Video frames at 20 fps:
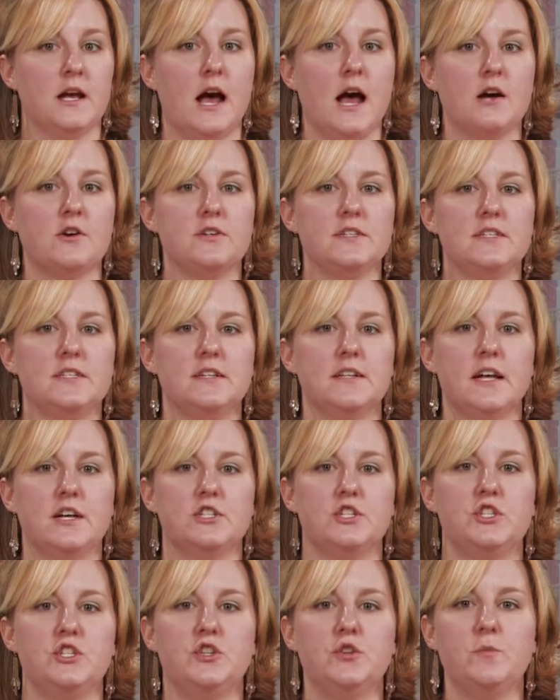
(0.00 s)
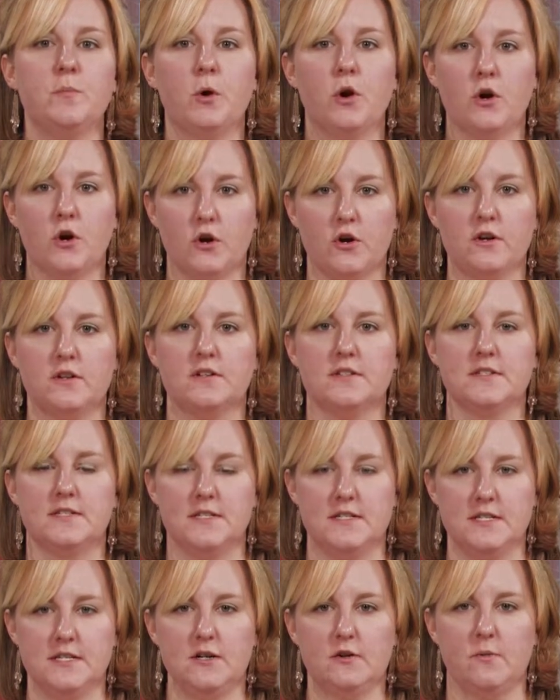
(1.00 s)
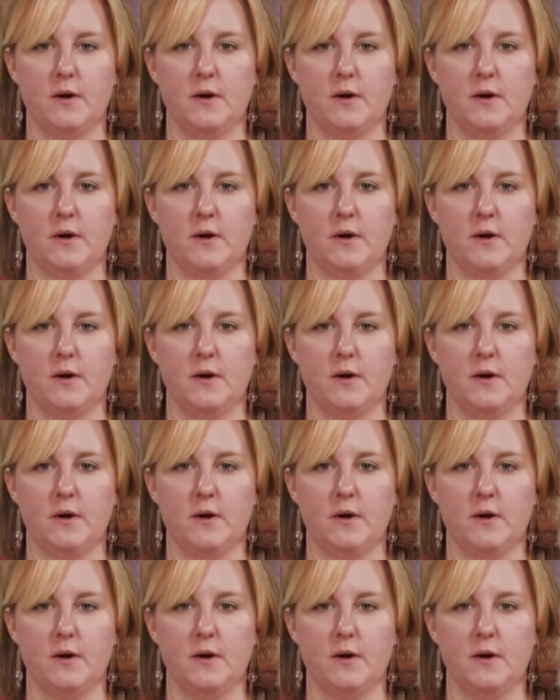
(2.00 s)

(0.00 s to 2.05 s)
Congress still has two more hurdles to deal